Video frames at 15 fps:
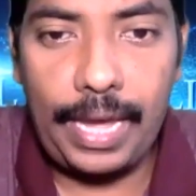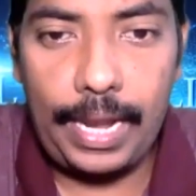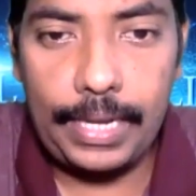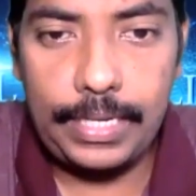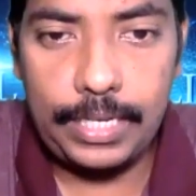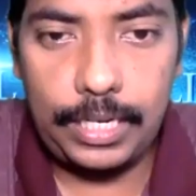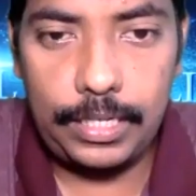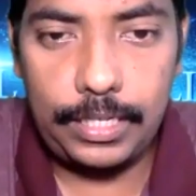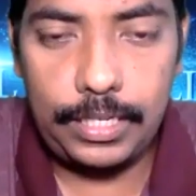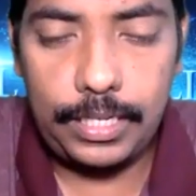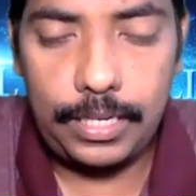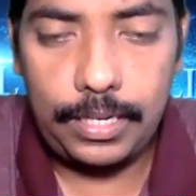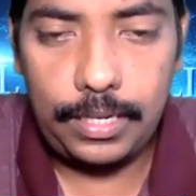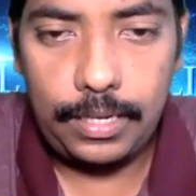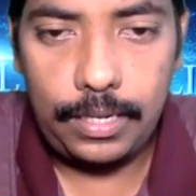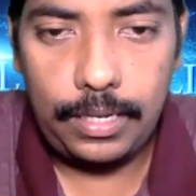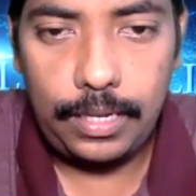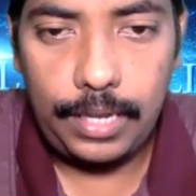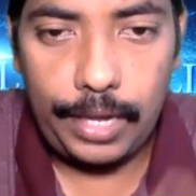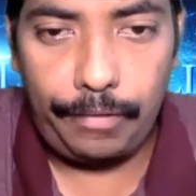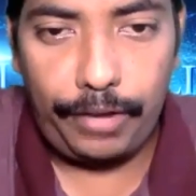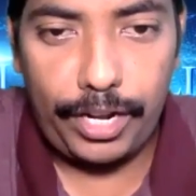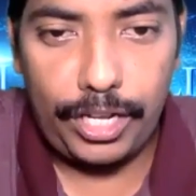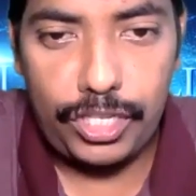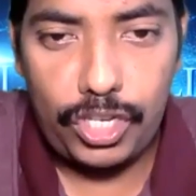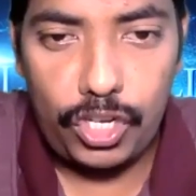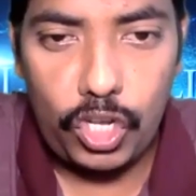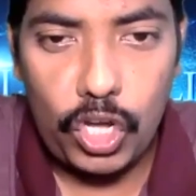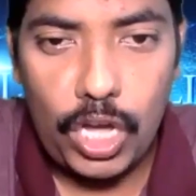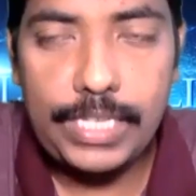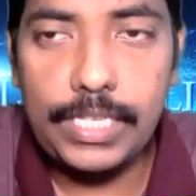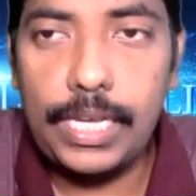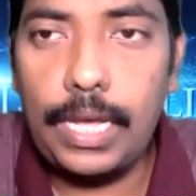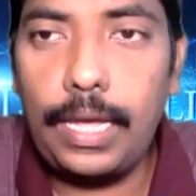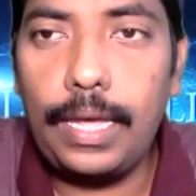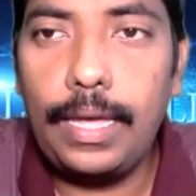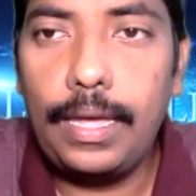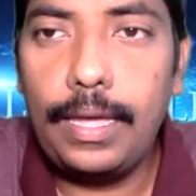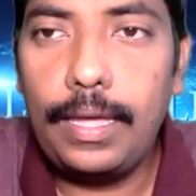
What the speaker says: elections? If it is in USA,